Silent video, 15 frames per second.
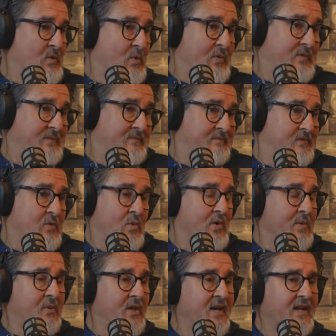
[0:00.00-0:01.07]
going going
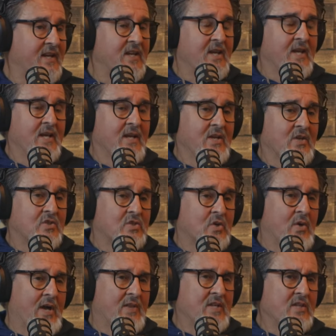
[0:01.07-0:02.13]
to play. Mm-hmm.
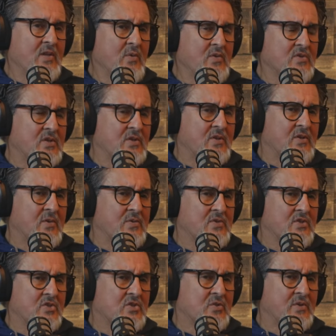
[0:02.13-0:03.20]
So I think there was a there
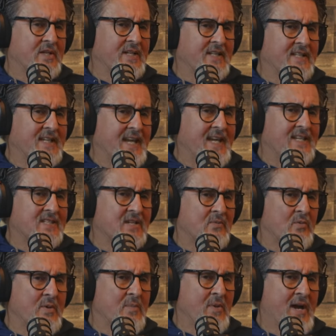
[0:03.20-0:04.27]
was a string of days
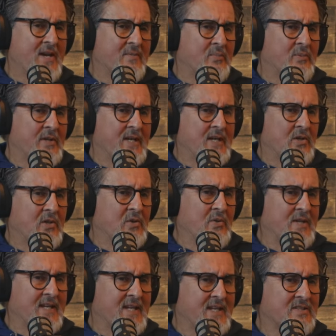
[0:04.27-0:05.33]
that we might have played,
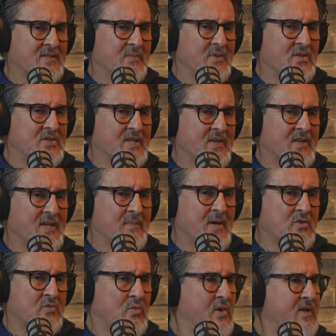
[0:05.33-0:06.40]
including exhibition. I think
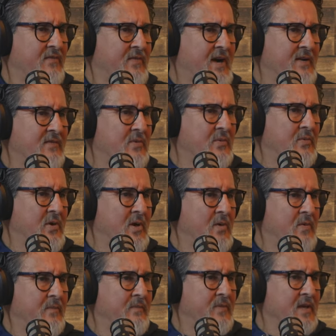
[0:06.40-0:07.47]
about 25 in a
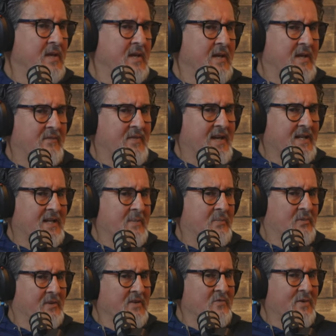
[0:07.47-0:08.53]
row. Wow. Okay. In fact, I
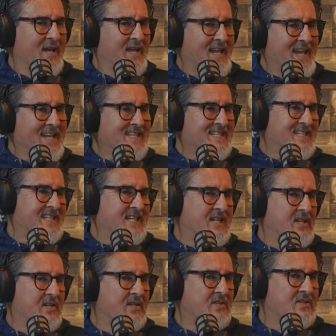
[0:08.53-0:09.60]
believe we had
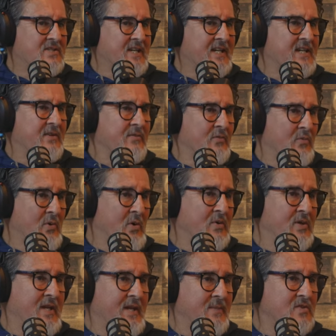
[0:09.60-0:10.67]
18 consecutive
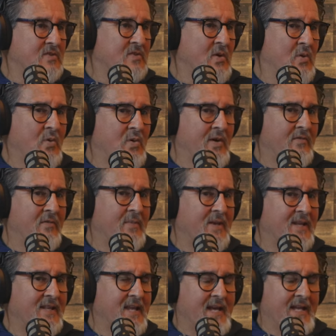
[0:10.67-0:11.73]
road games. So whoever
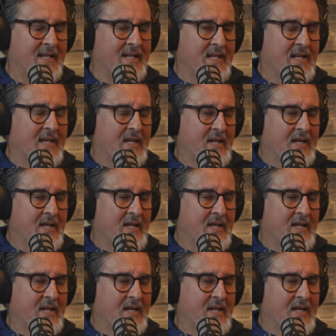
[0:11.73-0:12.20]
made that